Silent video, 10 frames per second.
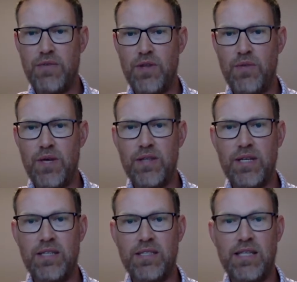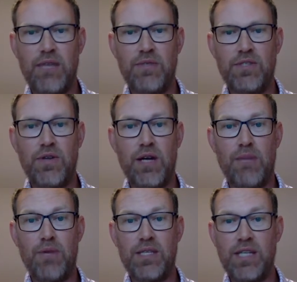one of the weird things is that it was during a
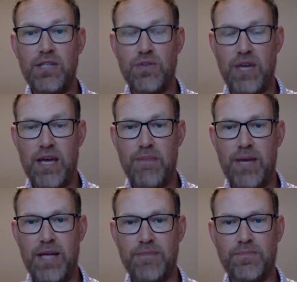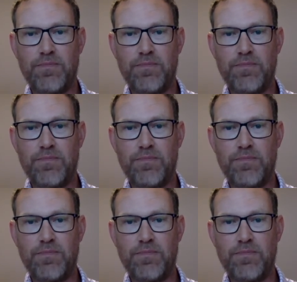presidential campaign.